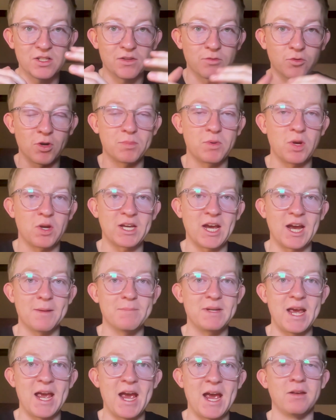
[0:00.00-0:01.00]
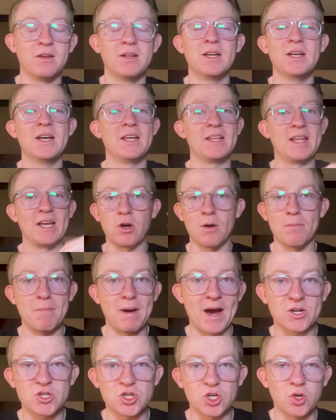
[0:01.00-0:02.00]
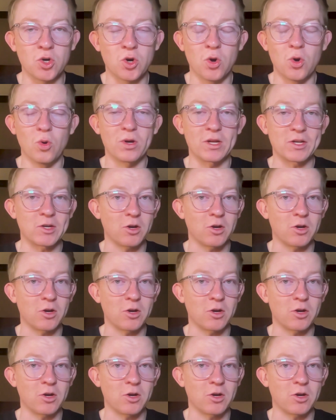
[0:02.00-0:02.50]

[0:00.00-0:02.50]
of crypto came down. They got margin called and